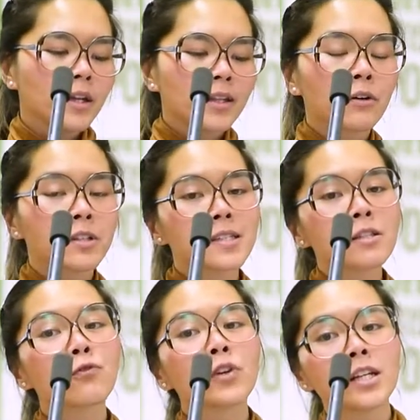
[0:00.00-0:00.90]
Now, this
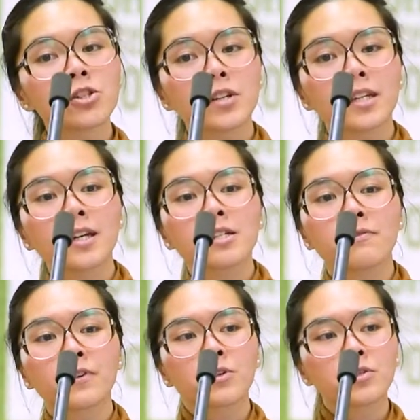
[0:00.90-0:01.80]
is really tricky and
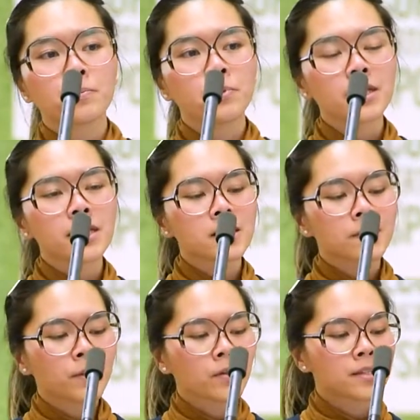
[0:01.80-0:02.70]
difficult to
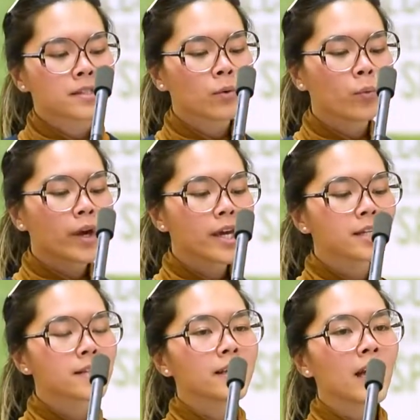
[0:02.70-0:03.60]
police because the
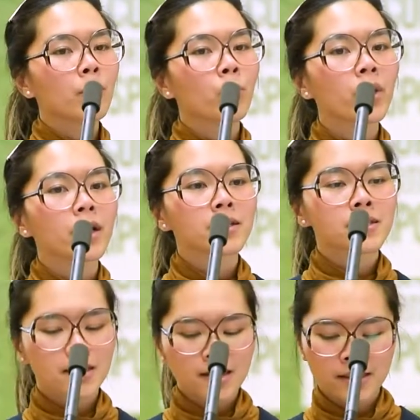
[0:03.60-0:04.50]
way this app
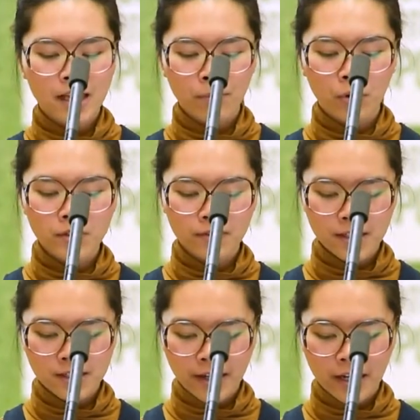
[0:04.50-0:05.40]
works is that most of
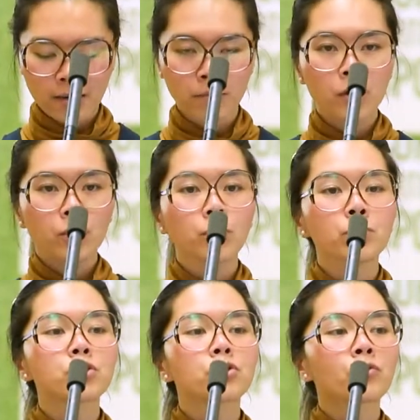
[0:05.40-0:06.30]
the time
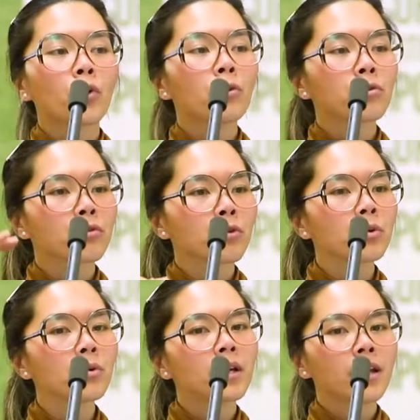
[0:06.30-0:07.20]
you scroll
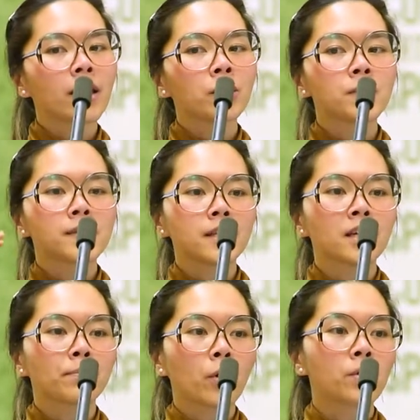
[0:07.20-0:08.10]
through and you see
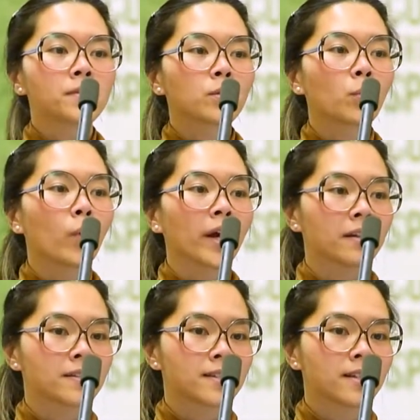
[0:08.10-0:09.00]
a post
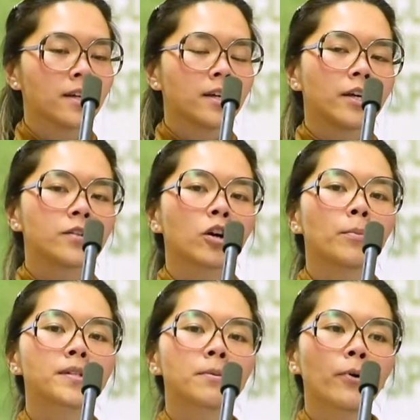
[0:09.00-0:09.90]
once. It's
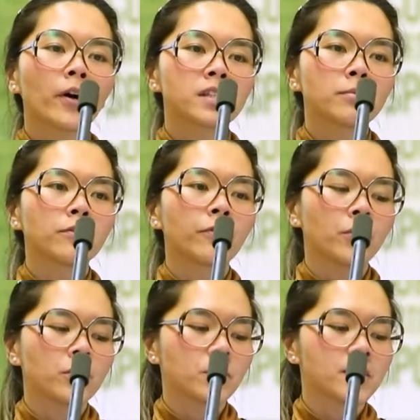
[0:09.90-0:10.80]
almost impossible for
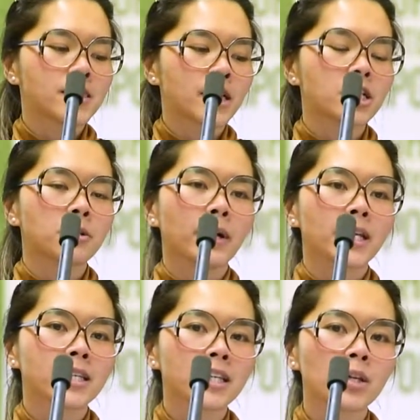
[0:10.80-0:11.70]
you to search by
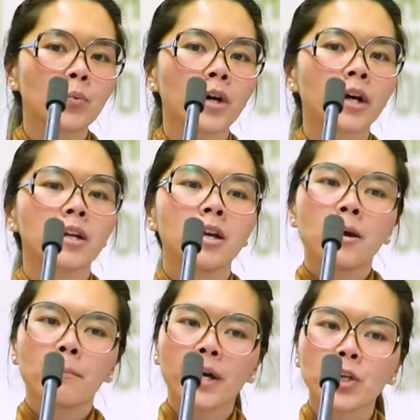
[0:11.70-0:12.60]
keyword,
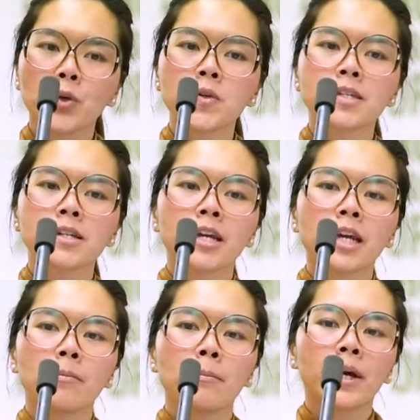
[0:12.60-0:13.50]
by
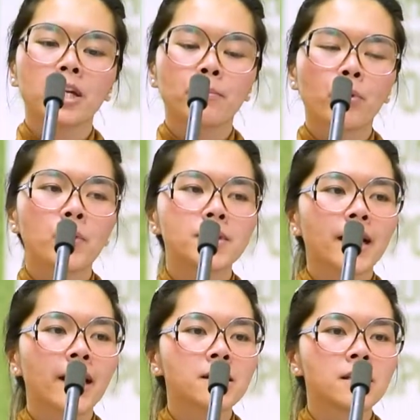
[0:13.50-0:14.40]
username, by the post
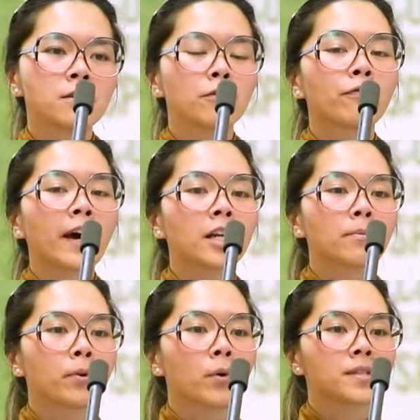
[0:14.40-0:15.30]
ID to find
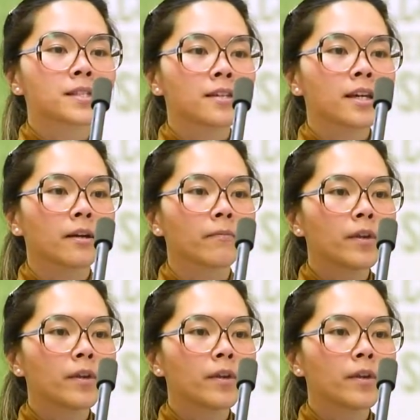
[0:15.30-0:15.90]
a post again.